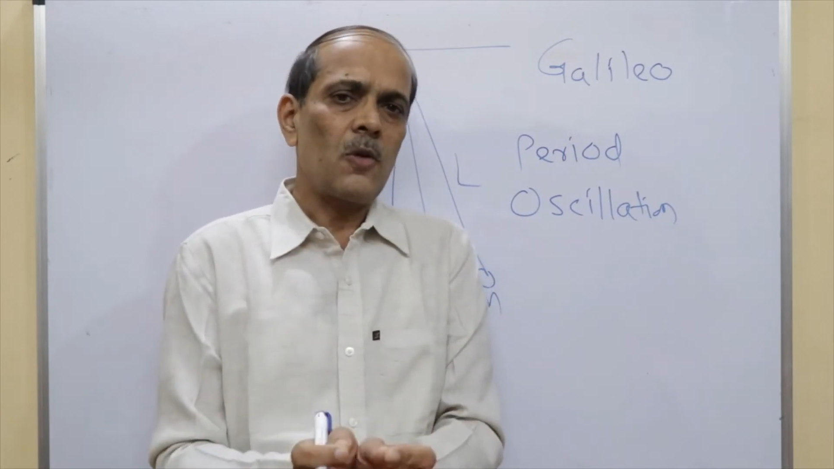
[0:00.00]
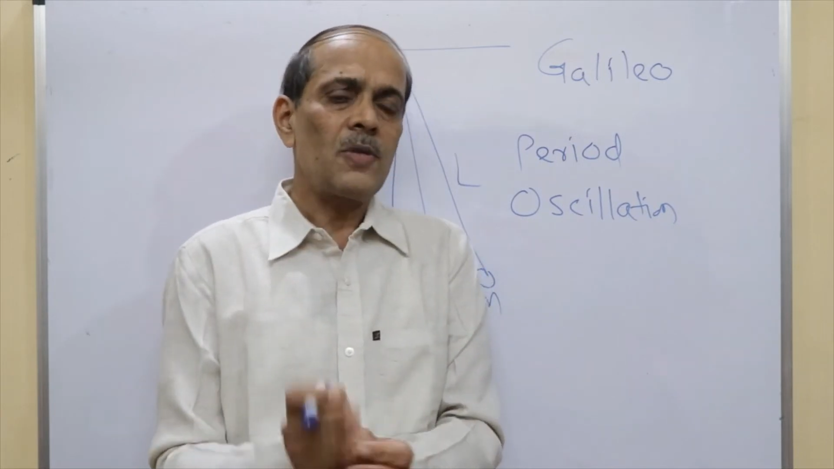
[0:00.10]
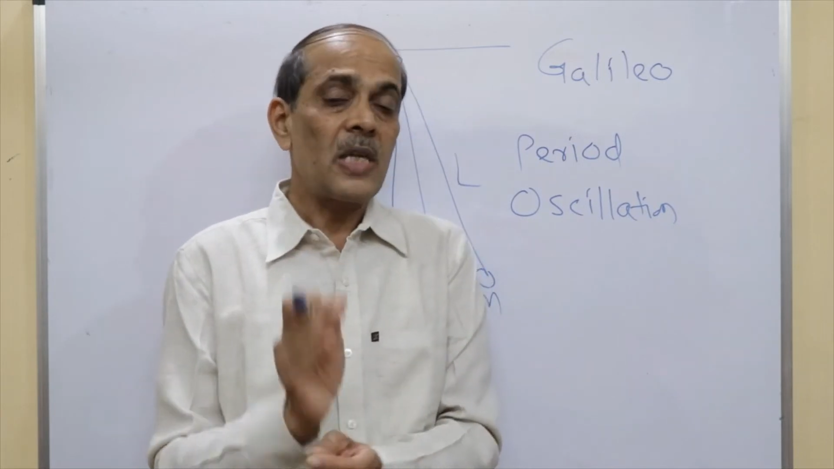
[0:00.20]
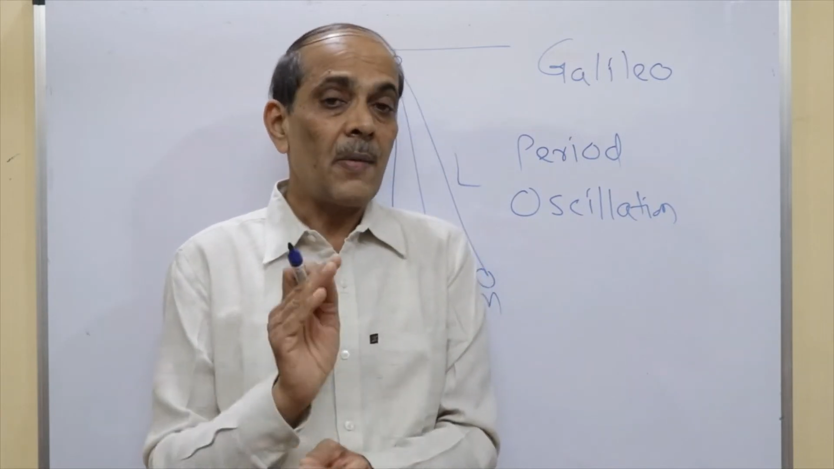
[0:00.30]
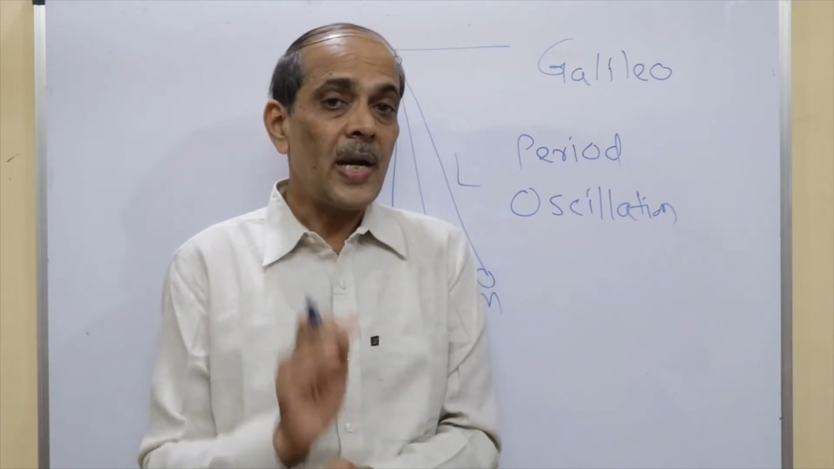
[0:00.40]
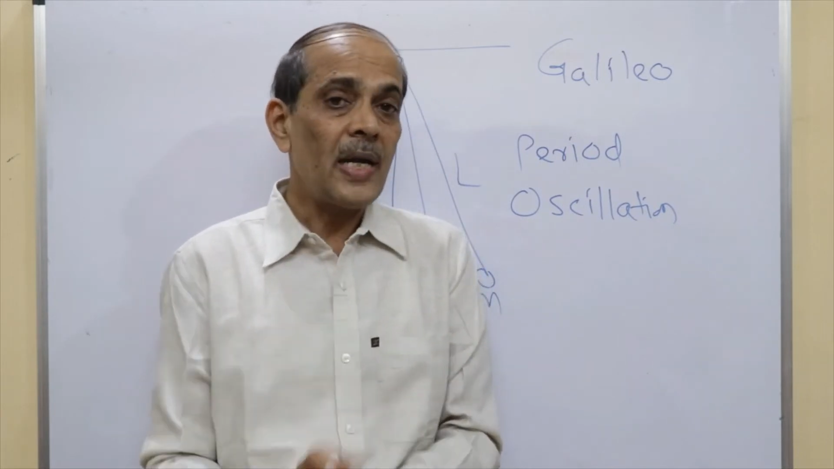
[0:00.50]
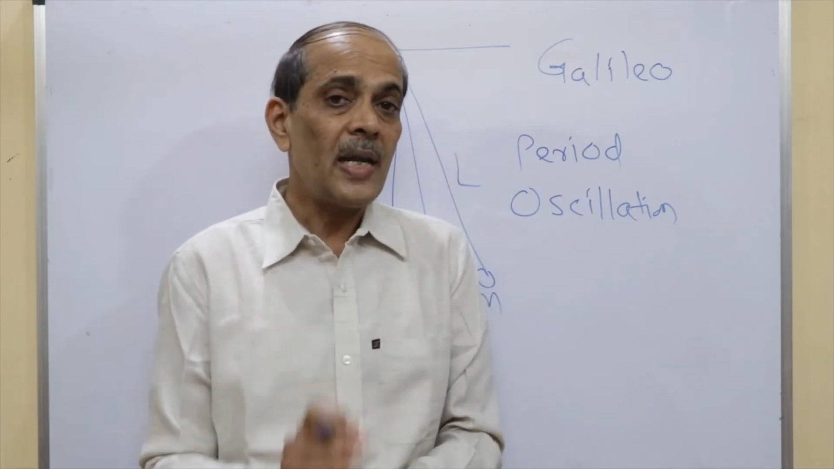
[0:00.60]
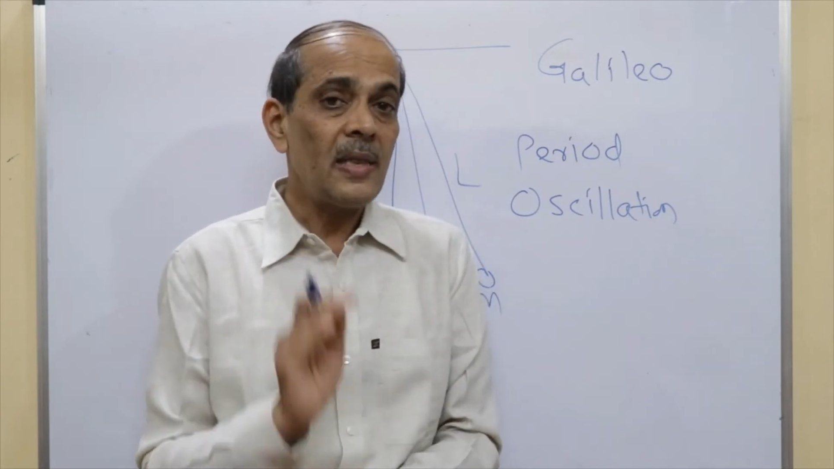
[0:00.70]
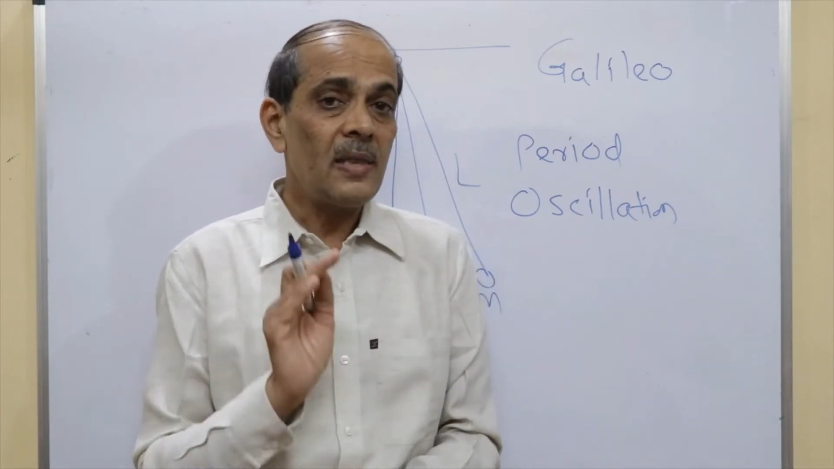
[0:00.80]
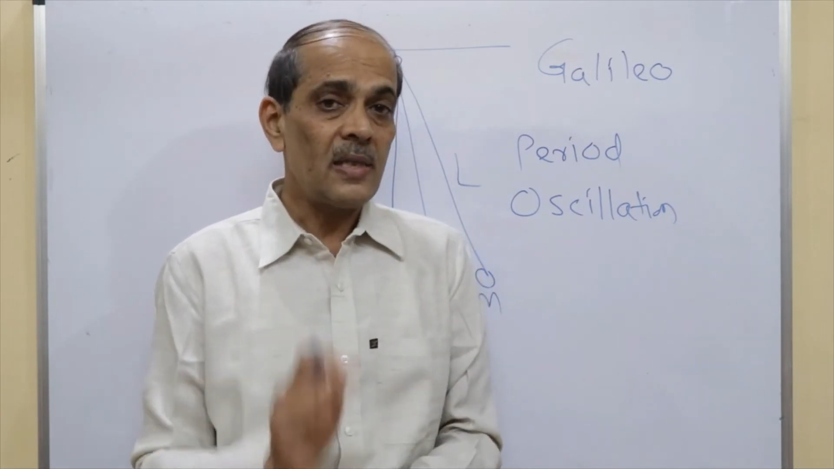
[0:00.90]
of
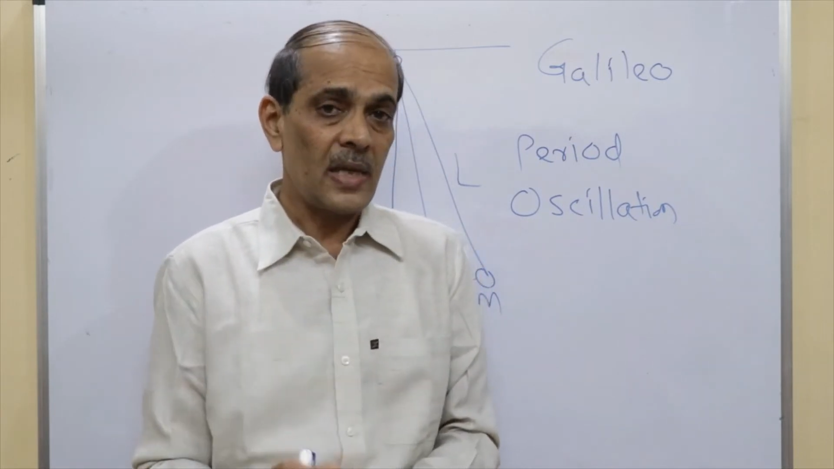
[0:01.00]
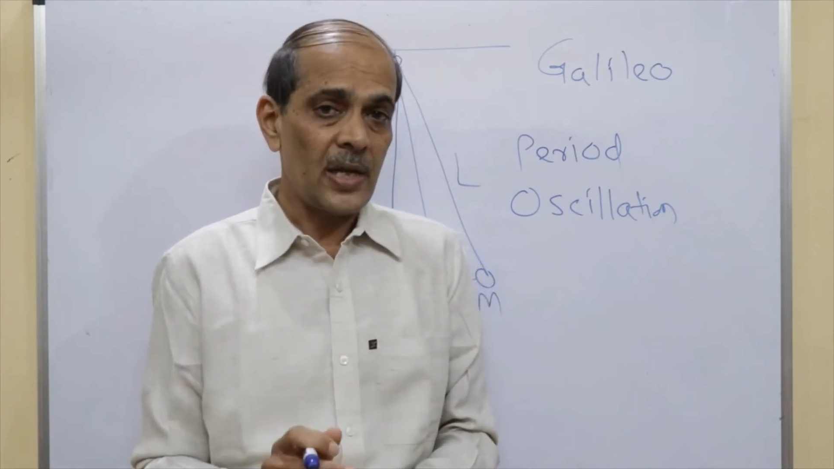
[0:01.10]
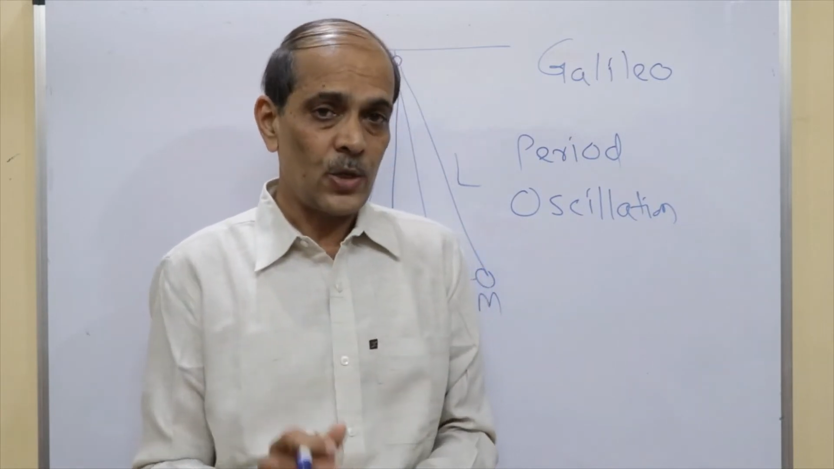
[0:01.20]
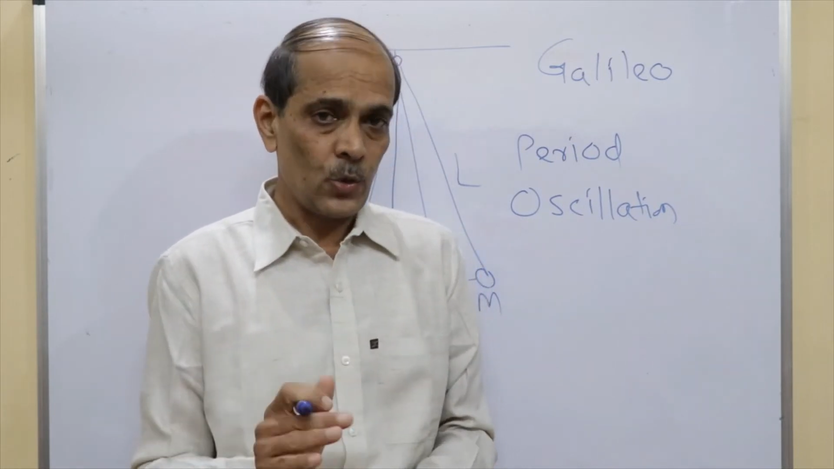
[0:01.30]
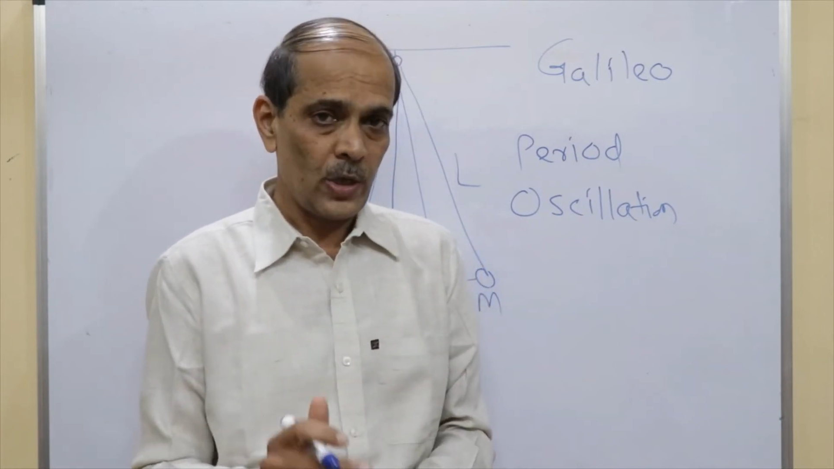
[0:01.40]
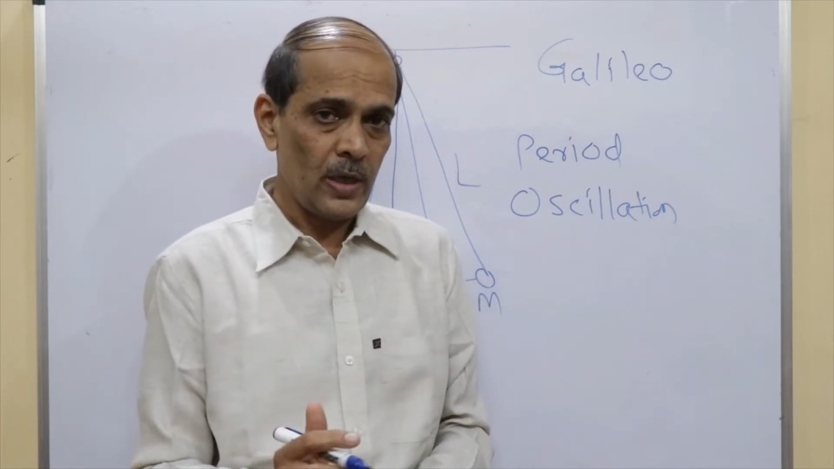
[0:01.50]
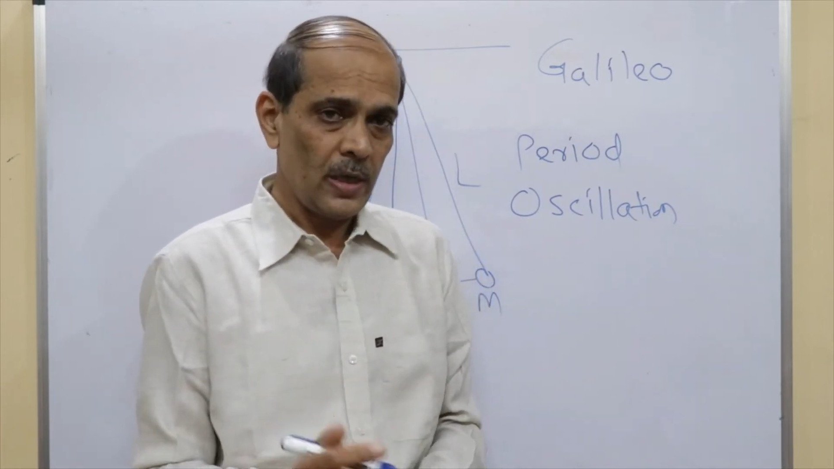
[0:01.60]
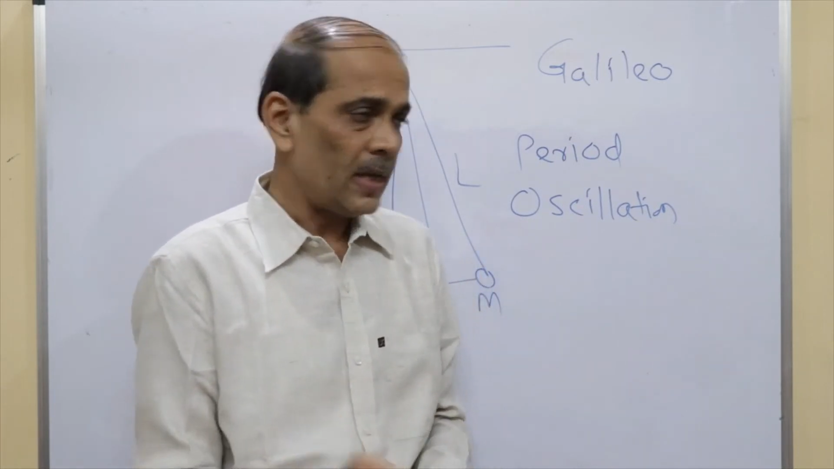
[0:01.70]
17th century,